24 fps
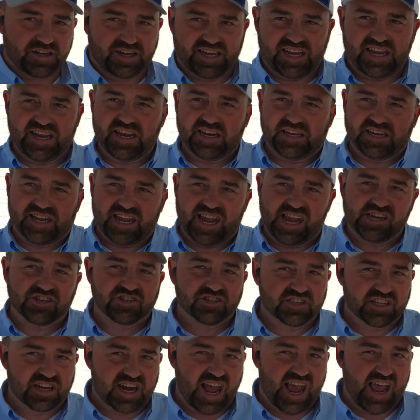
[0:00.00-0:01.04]
key
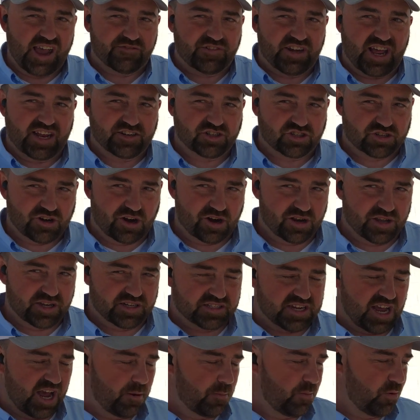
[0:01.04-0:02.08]
indication that I have not started
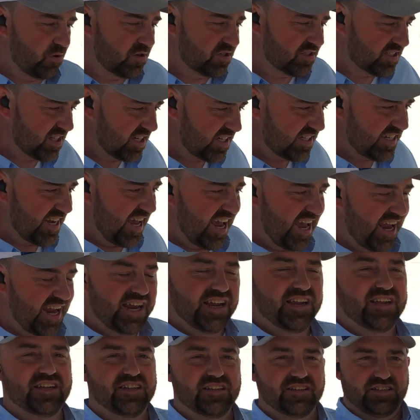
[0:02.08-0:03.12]
these outboards today.
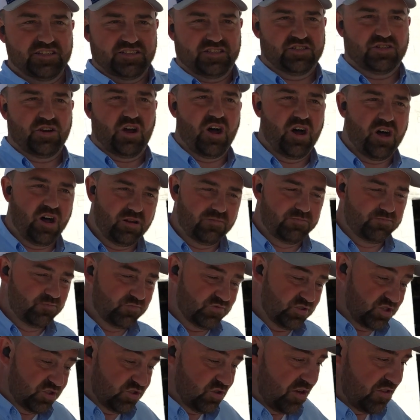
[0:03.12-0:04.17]
This is all
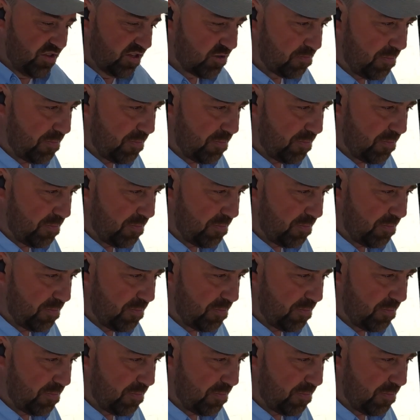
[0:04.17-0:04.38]
just on the